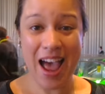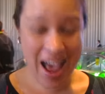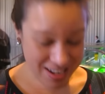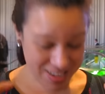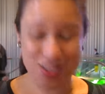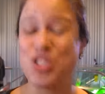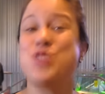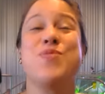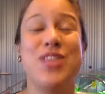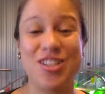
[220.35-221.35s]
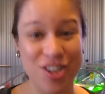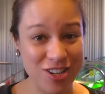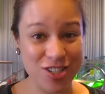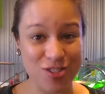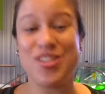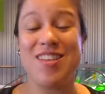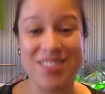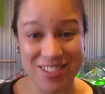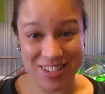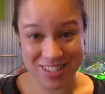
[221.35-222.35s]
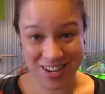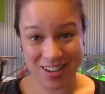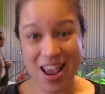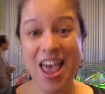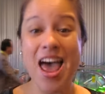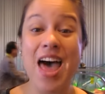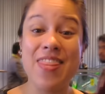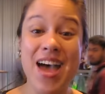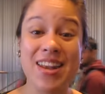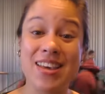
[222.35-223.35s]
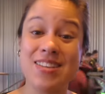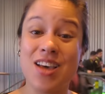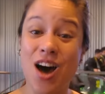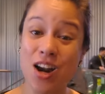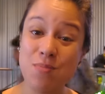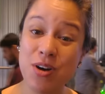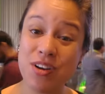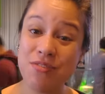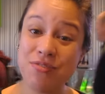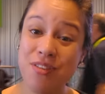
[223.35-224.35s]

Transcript: at the Consumer Electronics Show two thousand sixteen, and that is automotive